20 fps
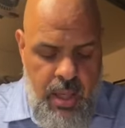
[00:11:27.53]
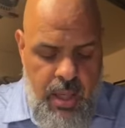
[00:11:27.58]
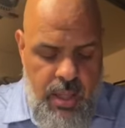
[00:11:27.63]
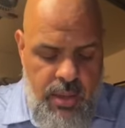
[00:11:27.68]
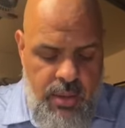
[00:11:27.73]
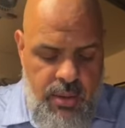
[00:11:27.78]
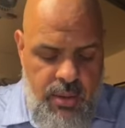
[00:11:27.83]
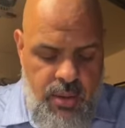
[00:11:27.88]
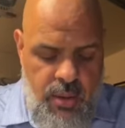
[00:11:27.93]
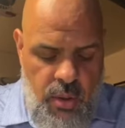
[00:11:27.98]

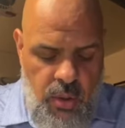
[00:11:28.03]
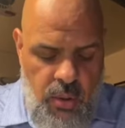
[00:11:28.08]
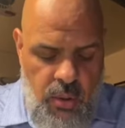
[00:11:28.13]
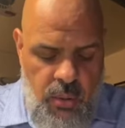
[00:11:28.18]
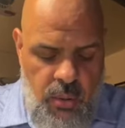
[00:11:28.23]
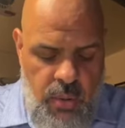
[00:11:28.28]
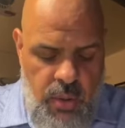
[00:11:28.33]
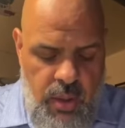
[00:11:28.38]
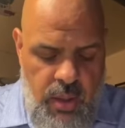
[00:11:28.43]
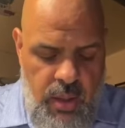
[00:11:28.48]
And
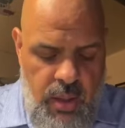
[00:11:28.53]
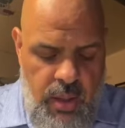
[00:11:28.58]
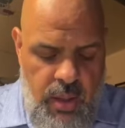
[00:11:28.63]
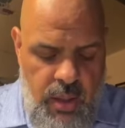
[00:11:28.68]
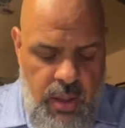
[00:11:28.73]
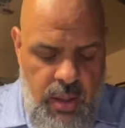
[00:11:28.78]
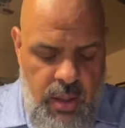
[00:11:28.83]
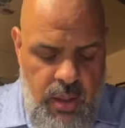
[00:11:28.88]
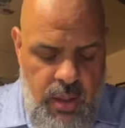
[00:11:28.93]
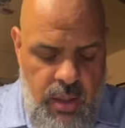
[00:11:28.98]
so
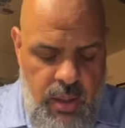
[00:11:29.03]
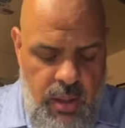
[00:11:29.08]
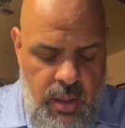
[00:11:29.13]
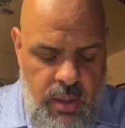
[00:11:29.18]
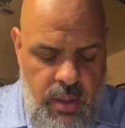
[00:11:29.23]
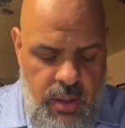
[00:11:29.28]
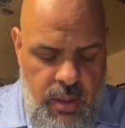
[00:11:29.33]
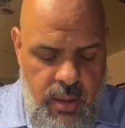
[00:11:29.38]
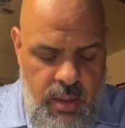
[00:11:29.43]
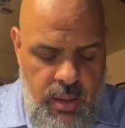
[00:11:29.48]
the
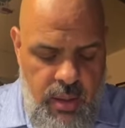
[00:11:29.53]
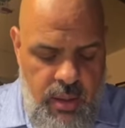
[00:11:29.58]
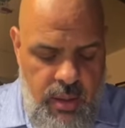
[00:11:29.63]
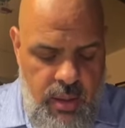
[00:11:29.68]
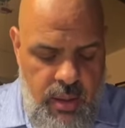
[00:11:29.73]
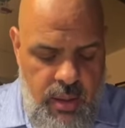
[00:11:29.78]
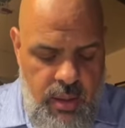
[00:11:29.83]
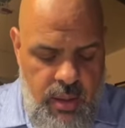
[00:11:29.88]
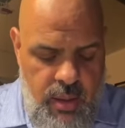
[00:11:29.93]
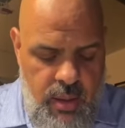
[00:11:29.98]

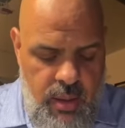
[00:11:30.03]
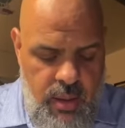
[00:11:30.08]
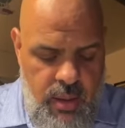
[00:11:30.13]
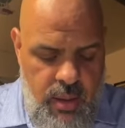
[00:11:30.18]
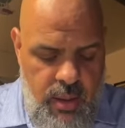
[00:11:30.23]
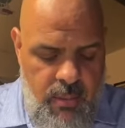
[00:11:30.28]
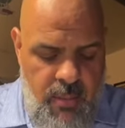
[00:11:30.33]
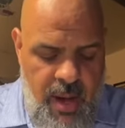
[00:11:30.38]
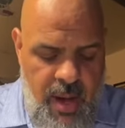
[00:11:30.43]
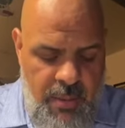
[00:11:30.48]

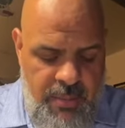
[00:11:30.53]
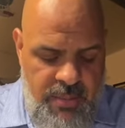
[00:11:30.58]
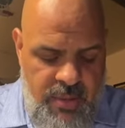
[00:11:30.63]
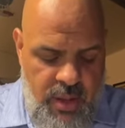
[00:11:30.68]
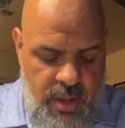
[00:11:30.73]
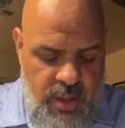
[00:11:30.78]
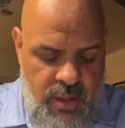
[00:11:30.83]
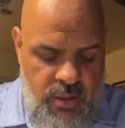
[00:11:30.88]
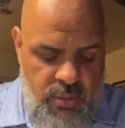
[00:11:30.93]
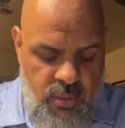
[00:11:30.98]
imam
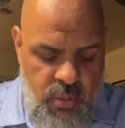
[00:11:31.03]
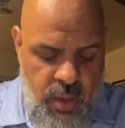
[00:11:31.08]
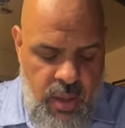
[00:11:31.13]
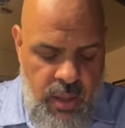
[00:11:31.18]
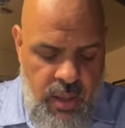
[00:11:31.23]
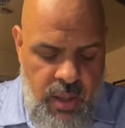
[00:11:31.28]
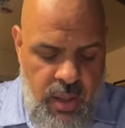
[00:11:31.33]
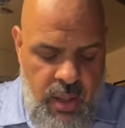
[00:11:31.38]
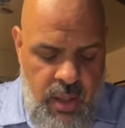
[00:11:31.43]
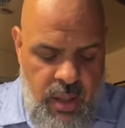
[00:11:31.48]
says
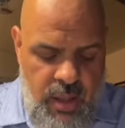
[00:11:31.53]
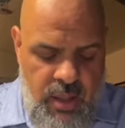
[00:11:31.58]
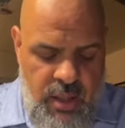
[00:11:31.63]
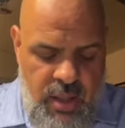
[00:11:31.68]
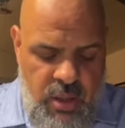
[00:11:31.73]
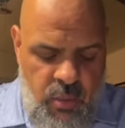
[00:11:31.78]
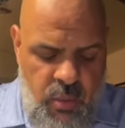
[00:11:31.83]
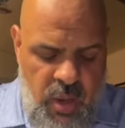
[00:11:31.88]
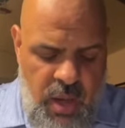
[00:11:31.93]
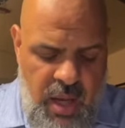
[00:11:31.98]
what?
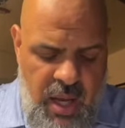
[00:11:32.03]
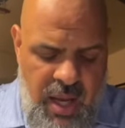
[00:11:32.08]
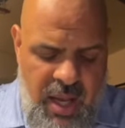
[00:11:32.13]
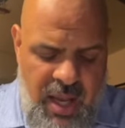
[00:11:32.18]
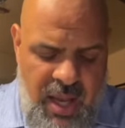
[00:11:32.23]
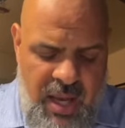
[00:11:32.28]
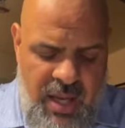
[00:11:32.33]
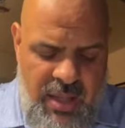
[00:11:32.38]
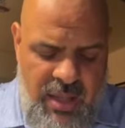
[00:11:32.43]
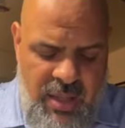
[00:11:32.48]
This is what
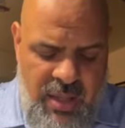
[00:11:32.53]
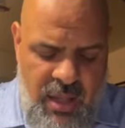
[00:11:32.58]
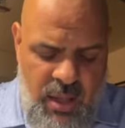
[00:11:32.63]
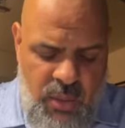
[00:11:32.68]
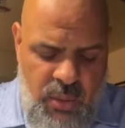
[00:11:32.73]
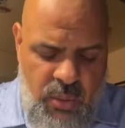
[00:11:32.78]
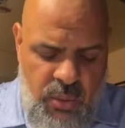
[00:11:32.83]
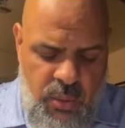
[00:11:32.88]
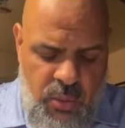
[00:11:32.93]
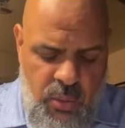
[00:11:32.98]

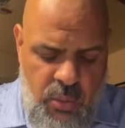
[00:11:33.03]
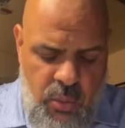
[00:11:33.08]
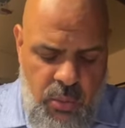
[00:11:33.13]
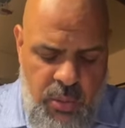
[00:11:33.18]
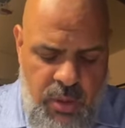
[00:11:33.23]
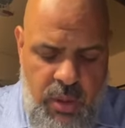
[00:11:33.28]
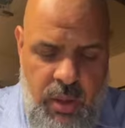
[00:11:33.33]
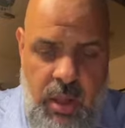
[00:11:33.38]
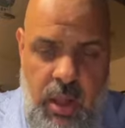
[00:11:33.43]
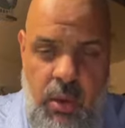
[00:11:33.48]
anta
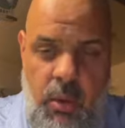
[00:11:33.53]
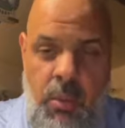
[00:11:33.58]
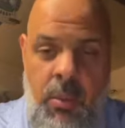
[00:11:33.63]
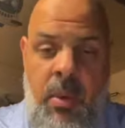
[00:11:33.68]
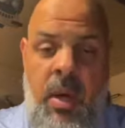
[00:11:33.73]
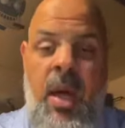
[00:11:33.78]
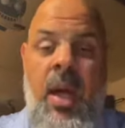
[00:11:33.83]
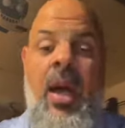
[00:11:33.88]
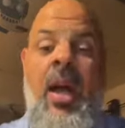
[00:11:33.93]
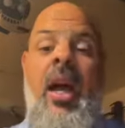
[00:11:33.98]
kunu
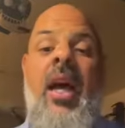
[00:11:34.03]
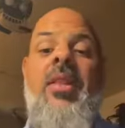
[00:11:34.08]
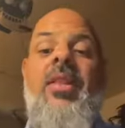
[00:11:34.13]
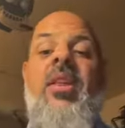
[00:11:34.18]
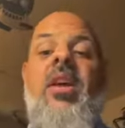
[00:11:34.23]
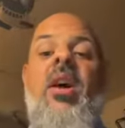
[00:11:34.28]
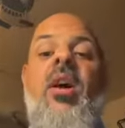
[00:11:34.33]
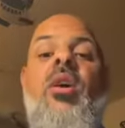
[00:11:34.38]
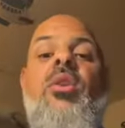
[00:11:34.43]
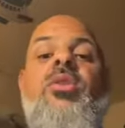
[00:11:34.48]
mithlahum.
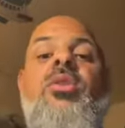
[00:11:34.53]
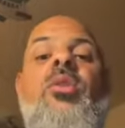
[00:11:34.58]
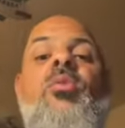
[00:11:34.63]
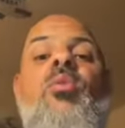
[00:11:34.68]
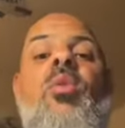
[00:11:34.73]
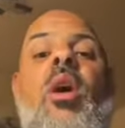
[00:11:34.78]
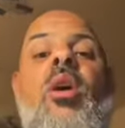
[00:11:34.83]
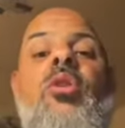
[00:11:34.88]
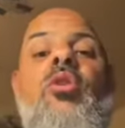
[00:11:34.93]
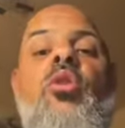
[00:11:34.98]
They also
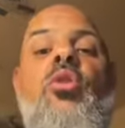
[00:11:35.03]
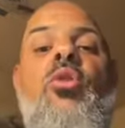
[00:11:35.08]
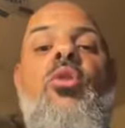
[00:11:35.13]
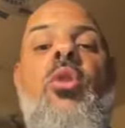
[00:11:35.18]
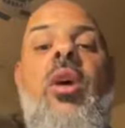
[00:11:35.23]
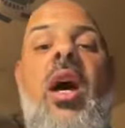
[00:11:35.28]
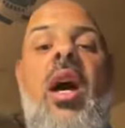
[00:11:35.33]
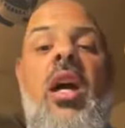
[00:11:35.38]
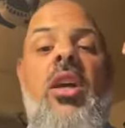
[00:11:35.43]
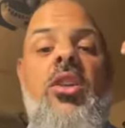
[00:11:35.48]
want you
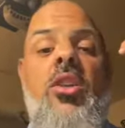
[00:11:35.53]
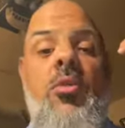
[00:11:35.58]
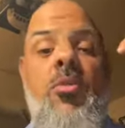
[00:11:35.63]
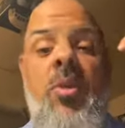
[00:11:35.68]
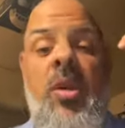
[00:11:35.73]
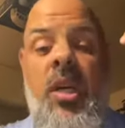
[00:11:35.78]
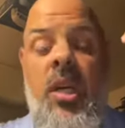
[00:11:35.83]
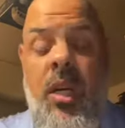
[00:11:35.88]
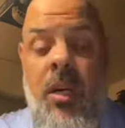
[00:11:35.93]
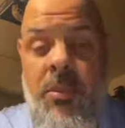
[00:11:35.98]
to
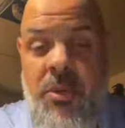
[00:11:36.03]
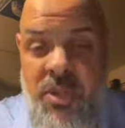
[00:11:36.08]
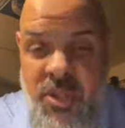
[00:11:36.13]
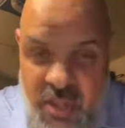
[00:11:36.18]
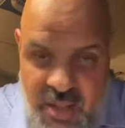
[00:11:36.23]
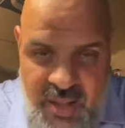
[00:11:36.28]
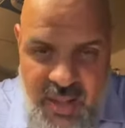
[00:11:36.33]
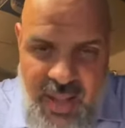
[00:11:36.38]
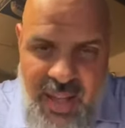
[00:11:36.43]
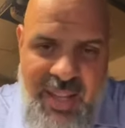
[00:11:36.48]
actually become
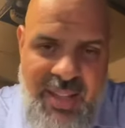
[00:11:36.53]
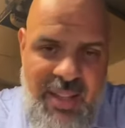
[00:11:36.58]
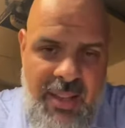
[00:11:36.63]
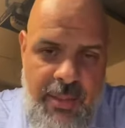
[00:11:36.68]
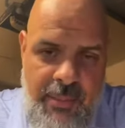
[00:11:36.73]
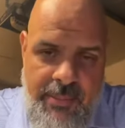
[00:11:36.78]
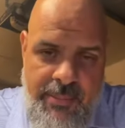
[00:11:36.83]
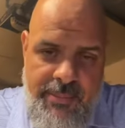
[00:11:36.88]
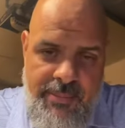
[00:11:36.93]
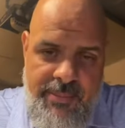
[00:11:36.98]
just like
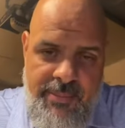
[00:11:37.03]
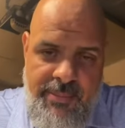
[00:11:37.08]
them.